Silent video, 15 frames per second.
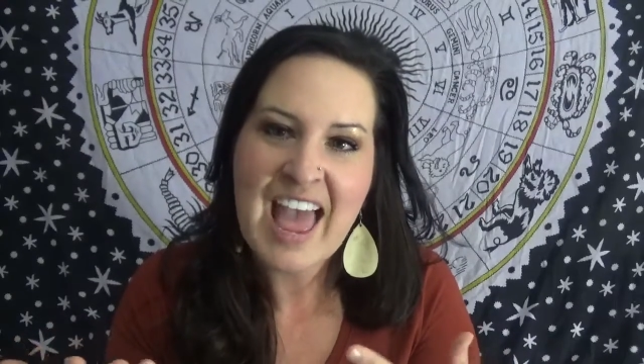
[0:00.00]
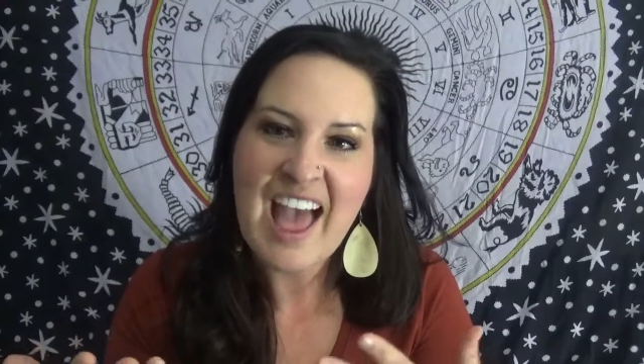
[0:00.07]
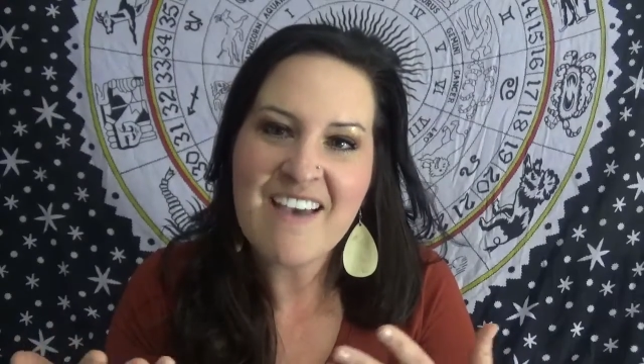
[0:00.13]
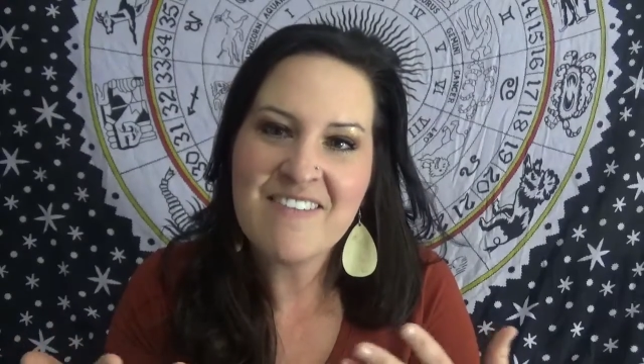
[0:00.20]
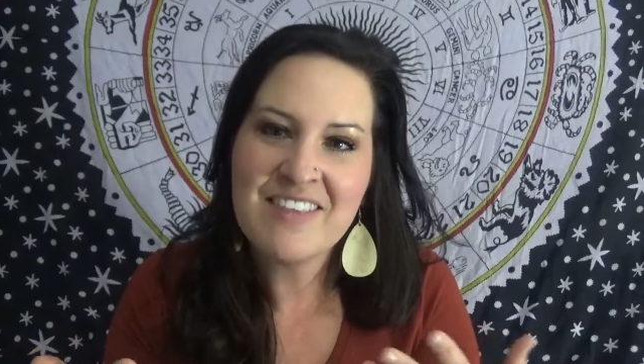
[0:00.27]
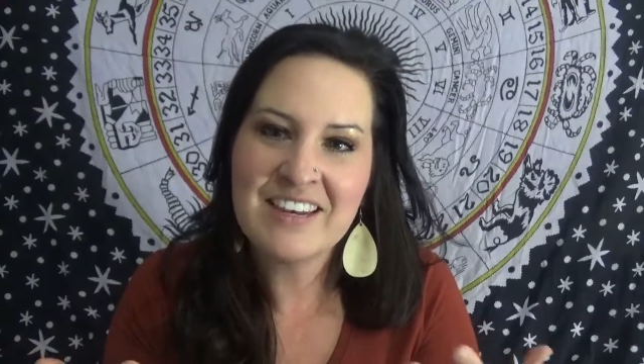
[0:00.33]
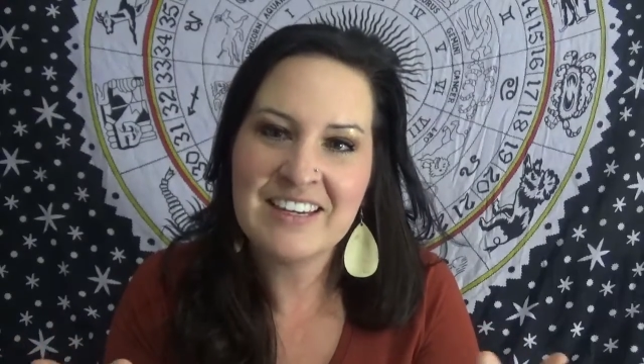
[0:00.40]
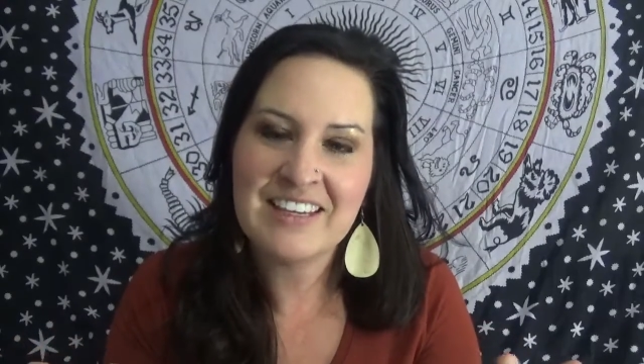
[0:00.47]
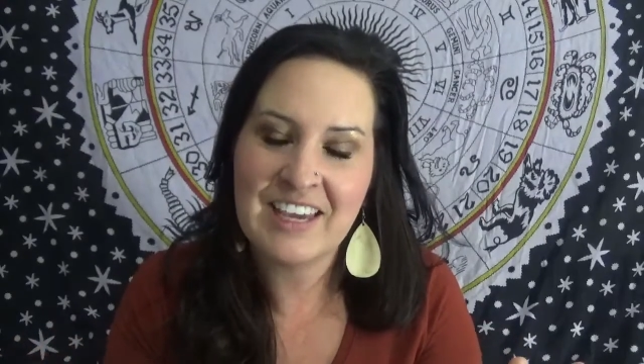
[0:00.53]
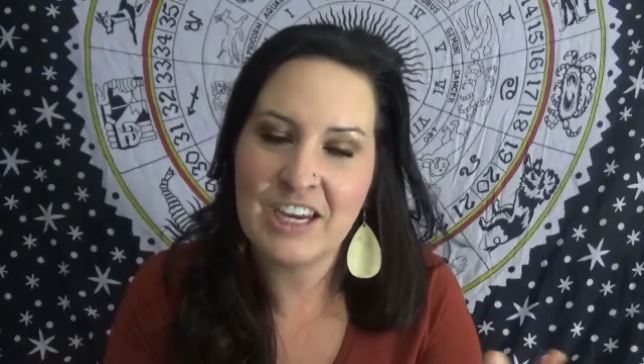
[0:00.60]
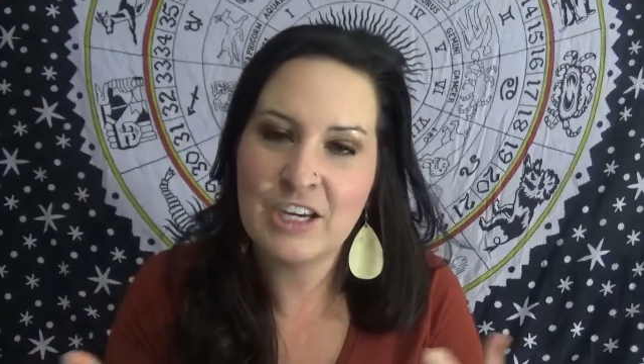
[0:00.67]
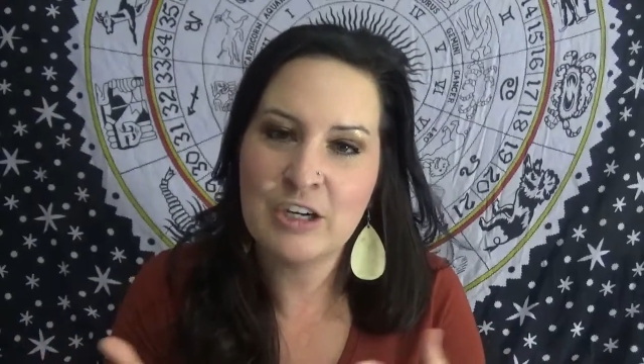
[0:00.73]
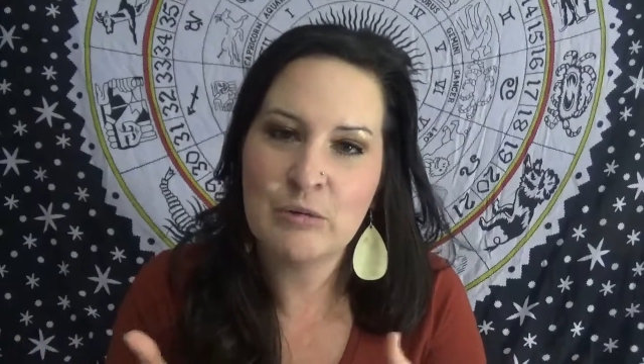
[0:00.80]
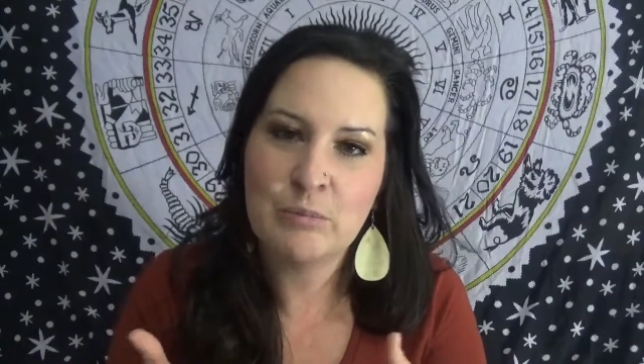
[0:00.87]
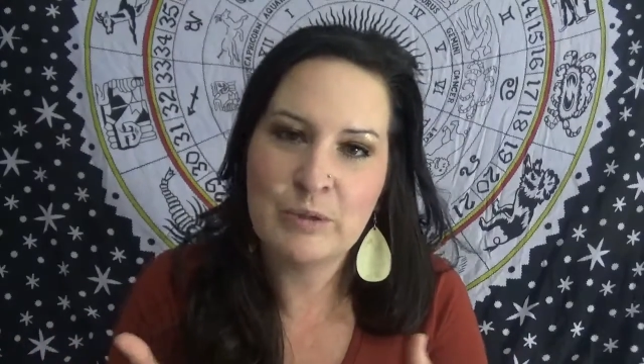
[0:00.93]
and then
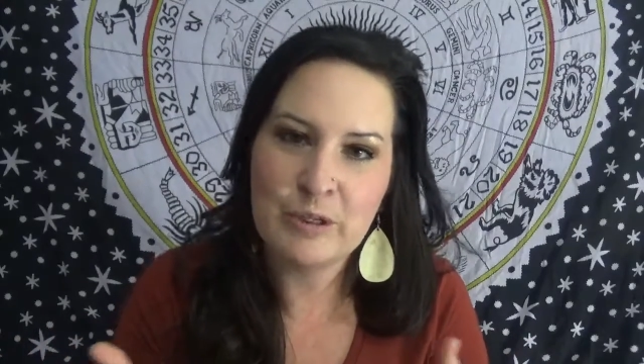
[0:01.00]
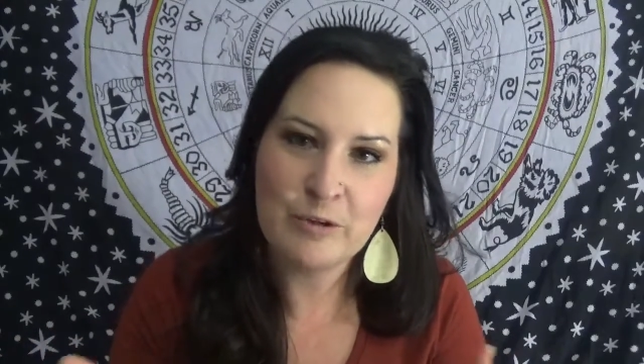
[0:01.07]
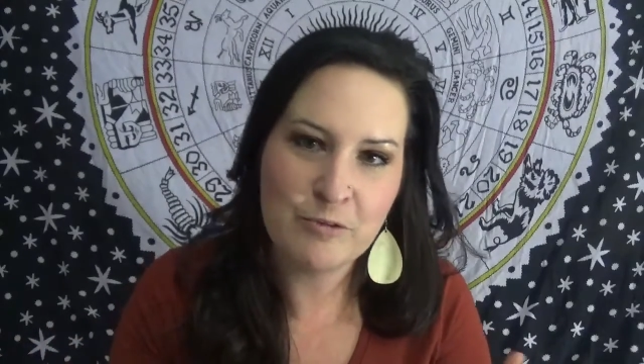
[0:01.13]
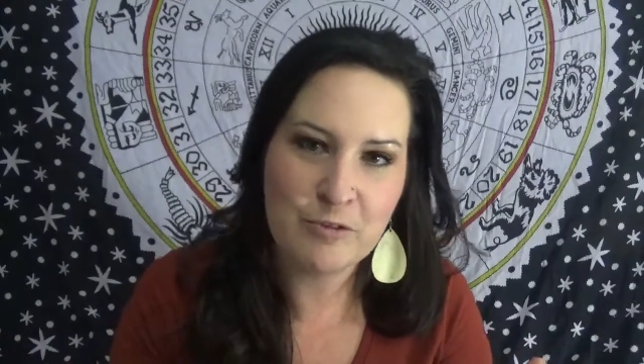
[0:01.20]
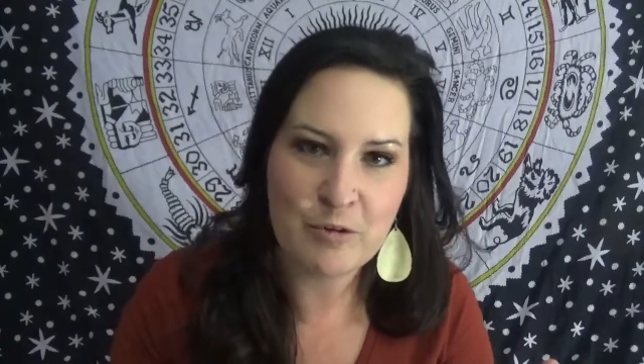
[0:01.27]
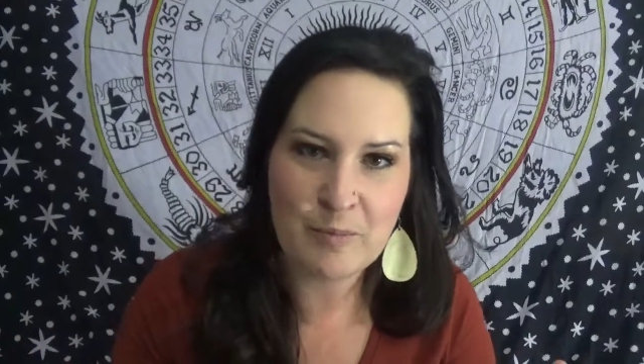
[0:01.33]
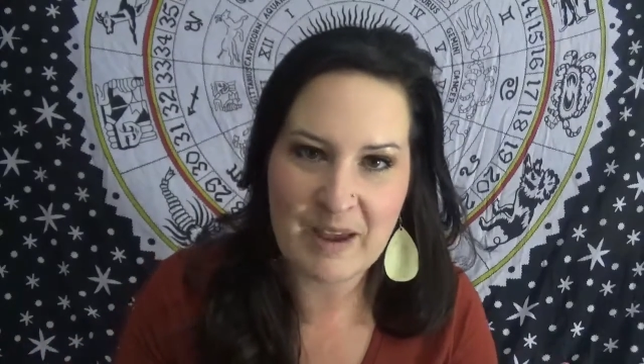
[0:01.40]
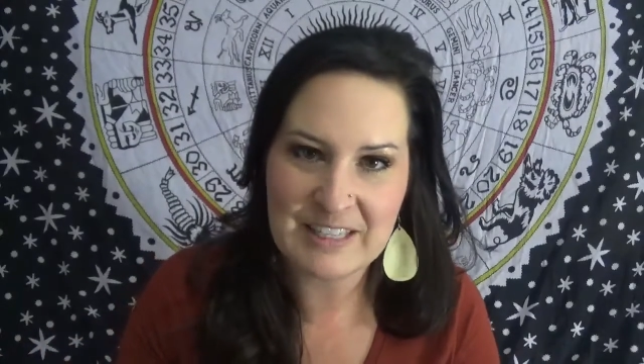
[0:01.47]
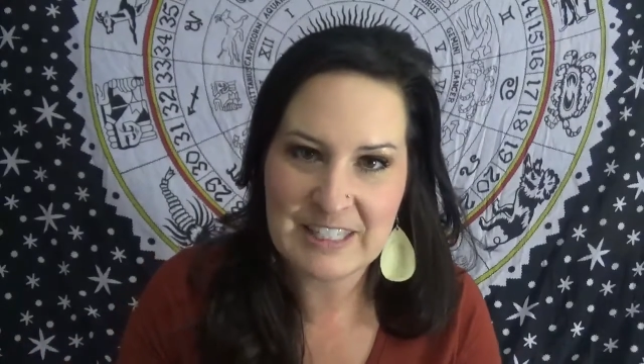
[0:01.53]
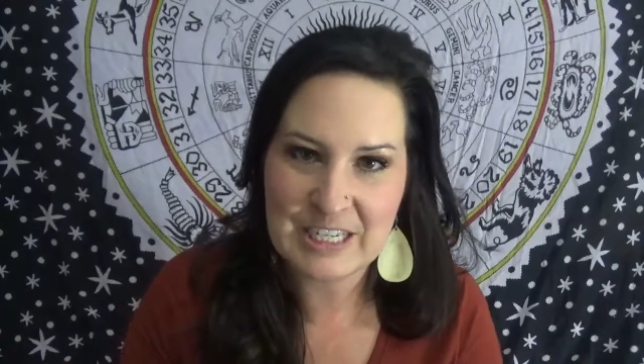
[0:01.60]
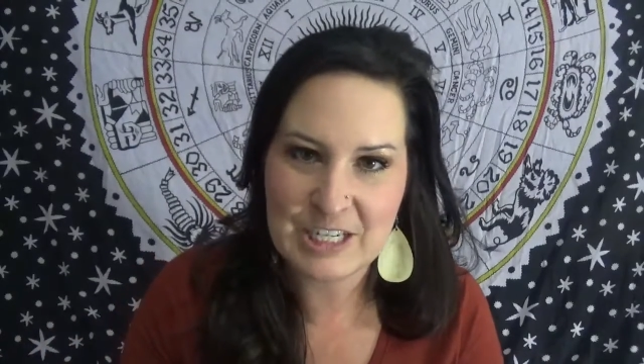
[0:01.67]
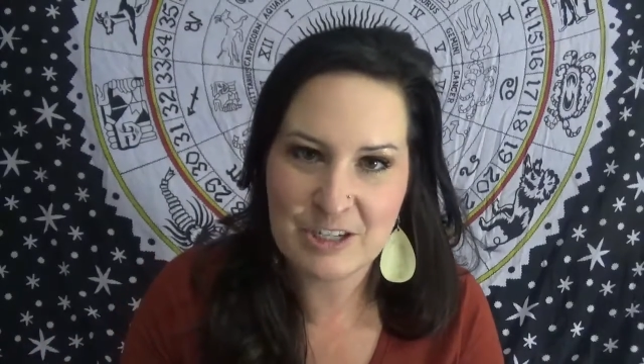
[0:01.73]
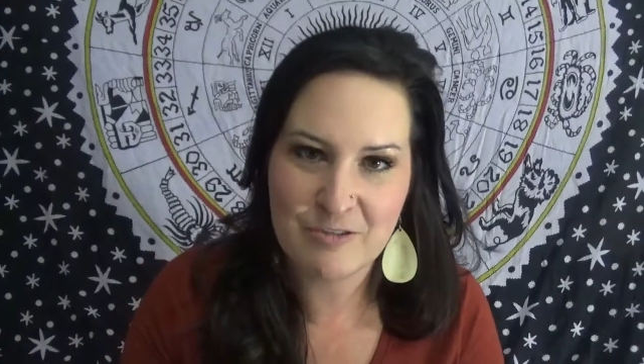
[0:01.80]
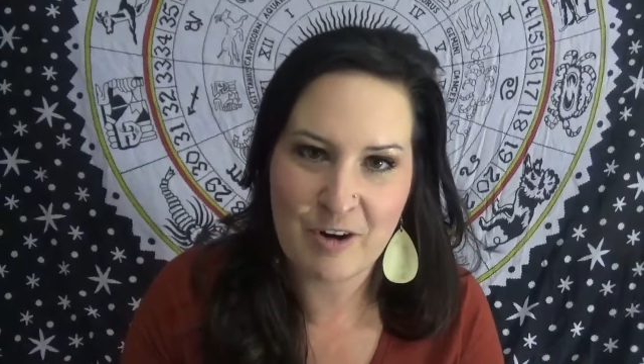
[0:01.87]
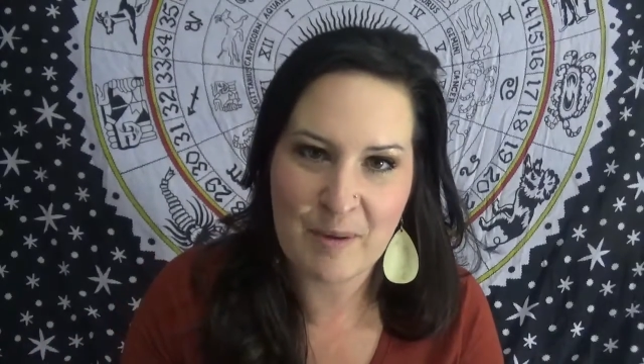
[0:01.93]
get your beautiful
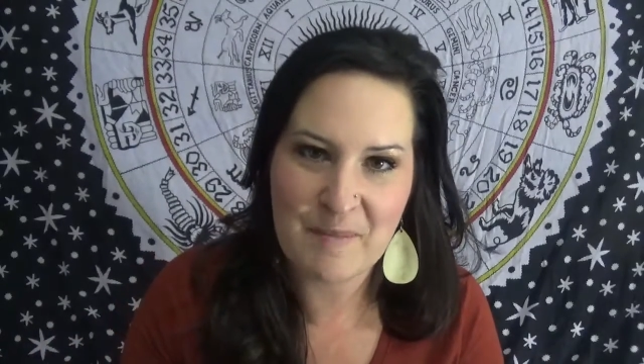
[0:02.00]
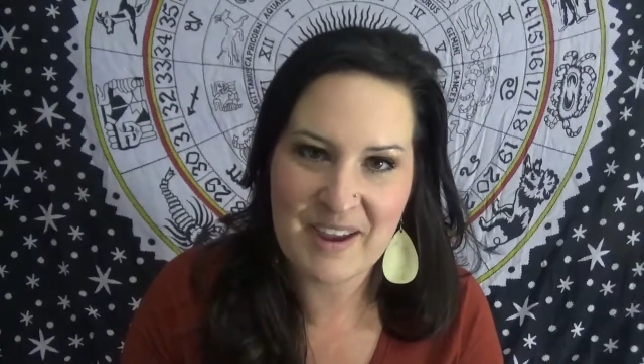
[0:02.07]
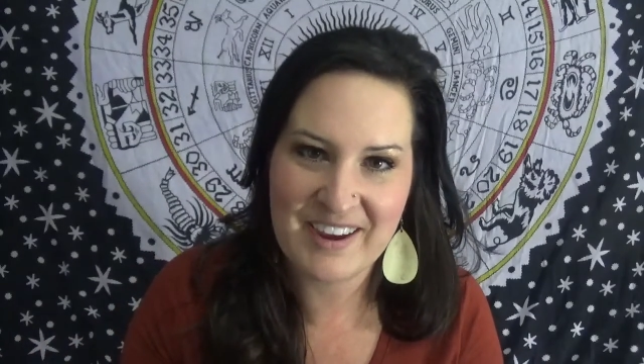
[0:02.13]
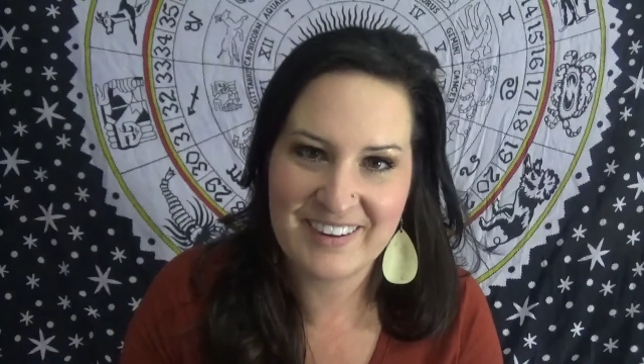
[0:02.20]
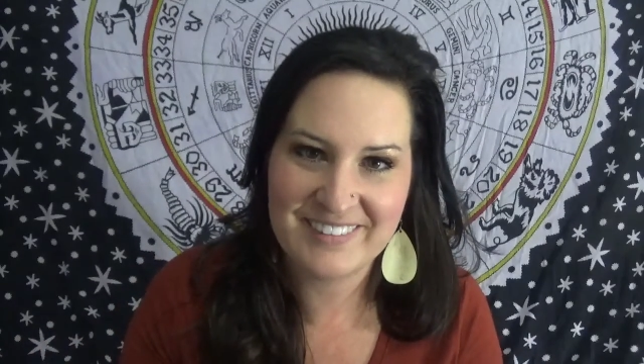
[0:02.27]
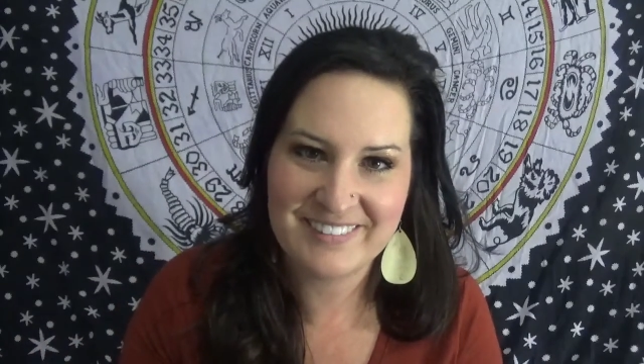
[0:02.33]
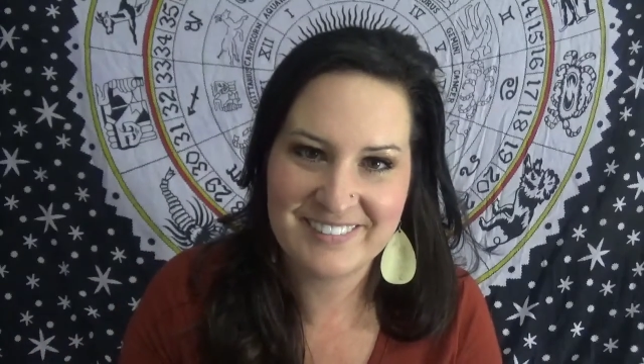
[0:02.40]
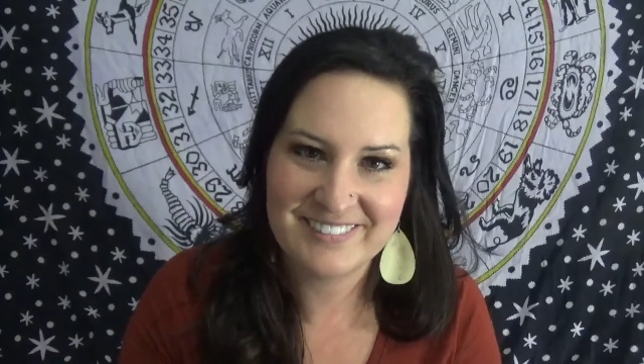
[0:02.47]
message from it.